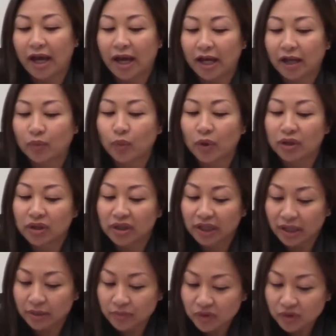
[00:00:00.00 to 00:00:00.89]
And when it
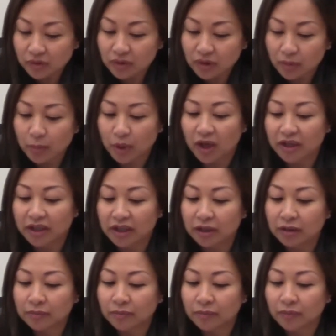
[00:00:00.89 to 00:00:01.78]
comes to your
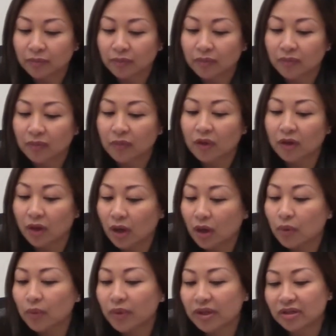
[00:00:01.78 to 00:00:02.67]
body,
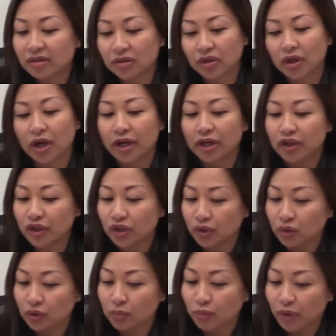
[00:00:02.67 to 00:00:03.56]
always try
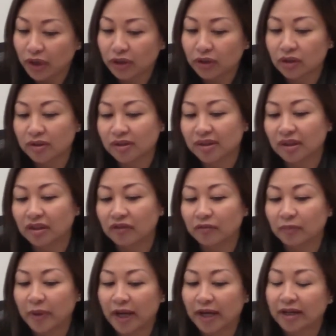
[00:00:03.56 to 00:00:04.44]
to bring
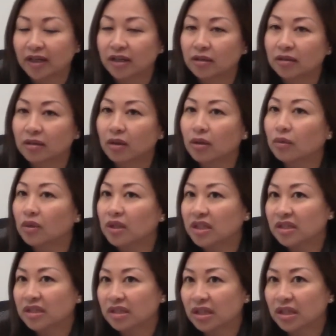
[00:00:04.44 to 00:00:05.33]
yourself back in the
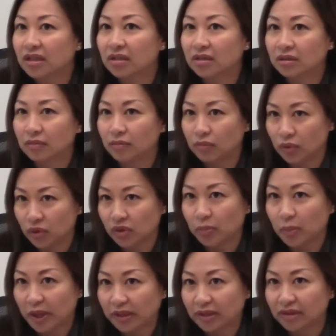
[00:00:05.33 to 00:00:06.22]
holistic
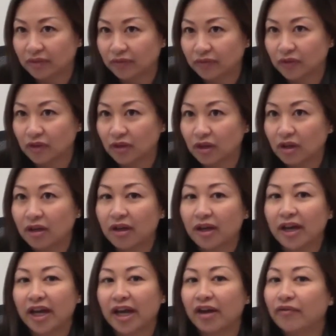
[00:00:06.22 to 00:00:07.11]
perspective.
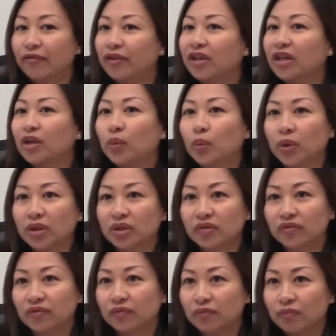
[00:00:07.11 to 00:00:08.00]
Everything
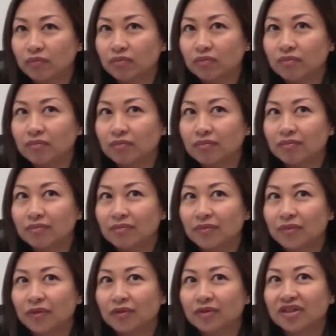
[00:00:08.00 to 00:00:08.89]
works
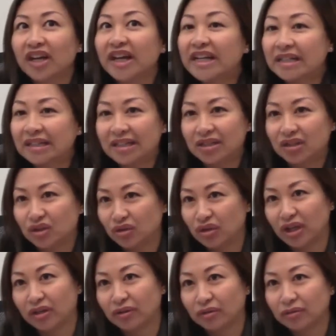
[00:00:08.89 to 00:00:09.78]
tightly
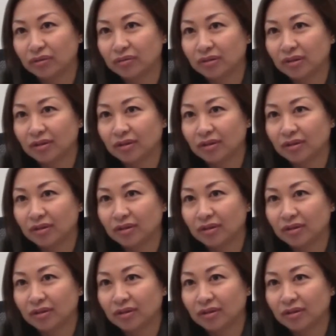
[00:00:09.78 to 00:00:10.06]
together.